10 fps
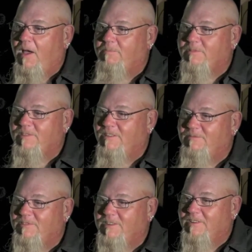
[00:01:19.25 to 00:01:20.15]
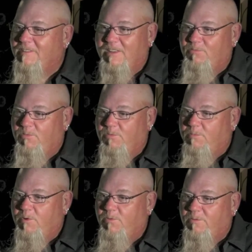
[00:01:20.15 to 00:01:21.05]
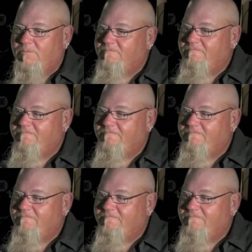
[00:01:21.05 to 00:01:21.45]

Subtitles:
Poppers. That was it. That's when we were born.